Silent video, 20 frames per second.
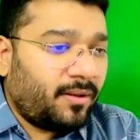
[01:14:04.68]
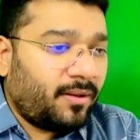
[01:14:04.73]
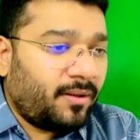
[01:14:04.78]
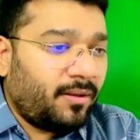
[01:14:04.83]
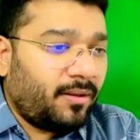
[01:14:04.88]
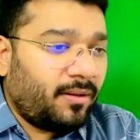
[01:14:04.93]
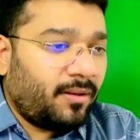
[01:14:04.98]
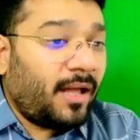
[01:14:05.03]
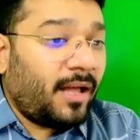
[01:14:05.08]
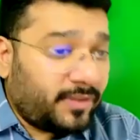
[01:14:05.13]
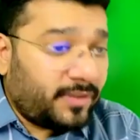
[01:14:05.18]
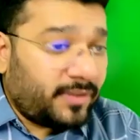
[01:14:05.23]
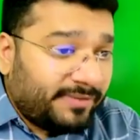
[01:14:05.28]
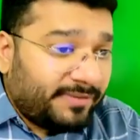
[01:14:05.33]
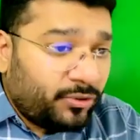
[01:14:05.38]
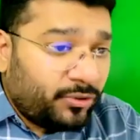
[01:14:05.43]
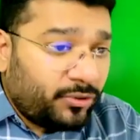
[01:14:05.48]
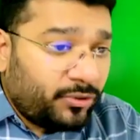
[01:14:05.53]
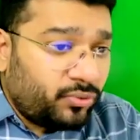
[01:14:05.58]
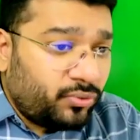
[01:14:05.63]
Yeah, can we
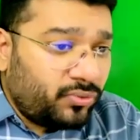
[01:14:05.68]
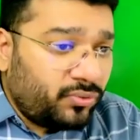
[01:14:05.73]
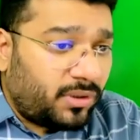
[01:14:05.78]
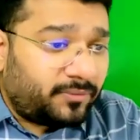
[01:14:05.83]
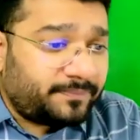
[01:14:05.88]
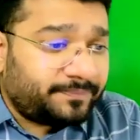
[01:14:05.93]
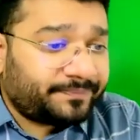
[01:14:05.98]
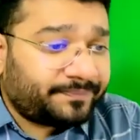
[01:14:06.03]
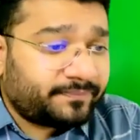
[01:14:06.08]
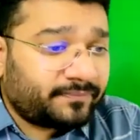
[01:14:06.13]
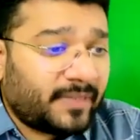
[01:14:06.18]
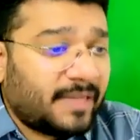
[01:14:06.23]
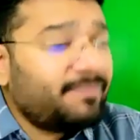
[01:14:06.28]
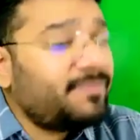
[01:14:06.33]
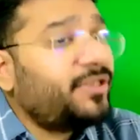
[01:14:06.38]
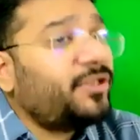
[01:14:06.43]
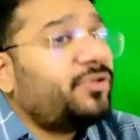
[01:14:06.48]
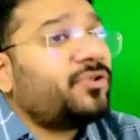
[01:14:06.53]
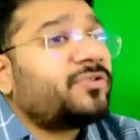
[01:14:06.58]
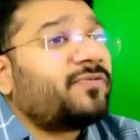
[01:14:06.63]
do
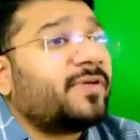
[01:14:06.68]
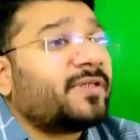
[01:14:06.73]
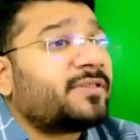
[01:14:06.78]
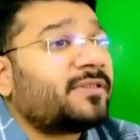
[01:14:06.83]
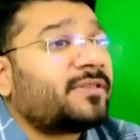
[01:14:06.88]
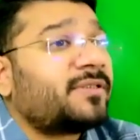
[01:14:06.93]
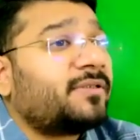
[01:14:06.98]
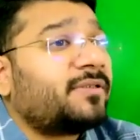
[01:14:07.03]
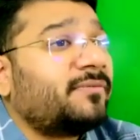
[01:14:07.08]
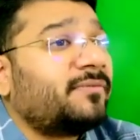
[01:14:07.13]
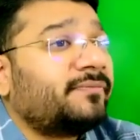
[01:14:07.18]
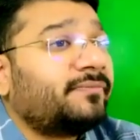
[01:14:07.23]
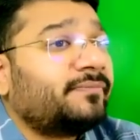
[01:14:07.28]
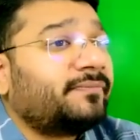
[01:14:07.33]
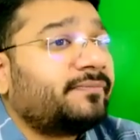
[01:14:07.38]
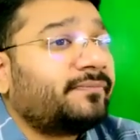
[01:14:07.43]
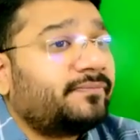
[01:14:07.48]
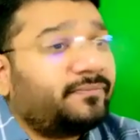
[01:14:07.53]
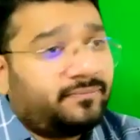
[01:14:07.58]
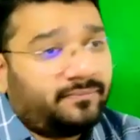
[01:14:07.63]
MCQs first?
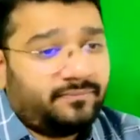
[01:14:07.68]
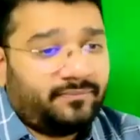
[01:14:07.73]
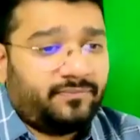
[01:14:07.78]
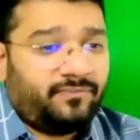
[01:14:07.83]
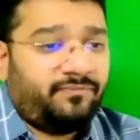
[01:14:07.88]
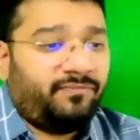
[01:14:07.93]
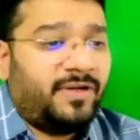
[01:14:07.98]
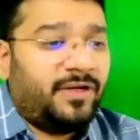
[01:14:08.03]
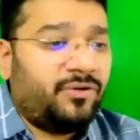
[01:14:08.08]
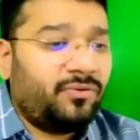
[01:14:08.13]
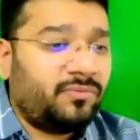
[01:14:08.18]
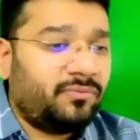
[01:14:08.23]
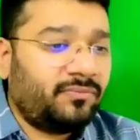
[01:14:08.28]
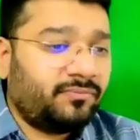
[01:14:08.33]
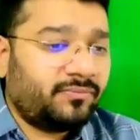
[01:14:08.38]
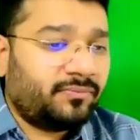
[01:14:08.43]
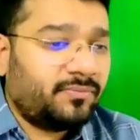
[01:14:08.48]
We'll do.